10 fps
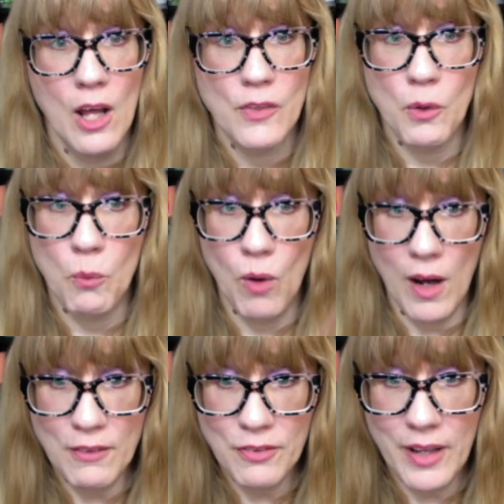the
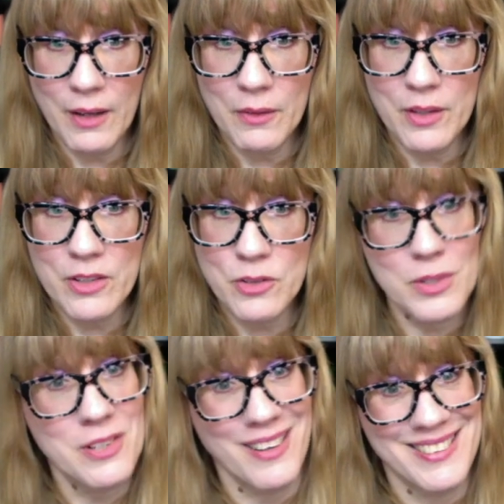wallflowers,
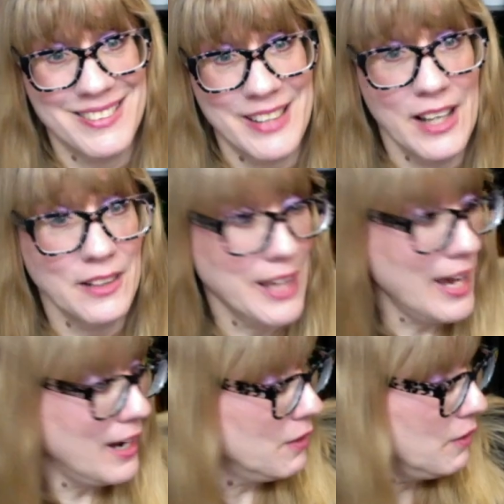which are on sale
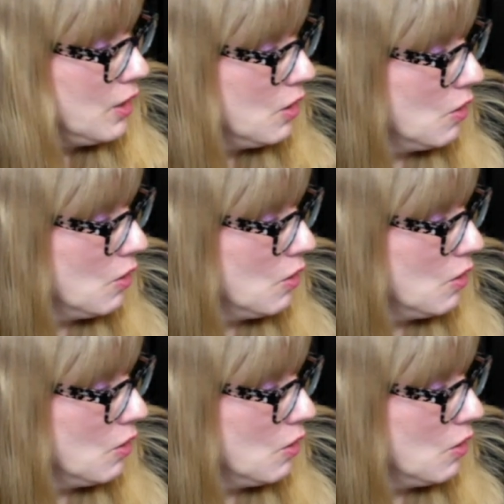now,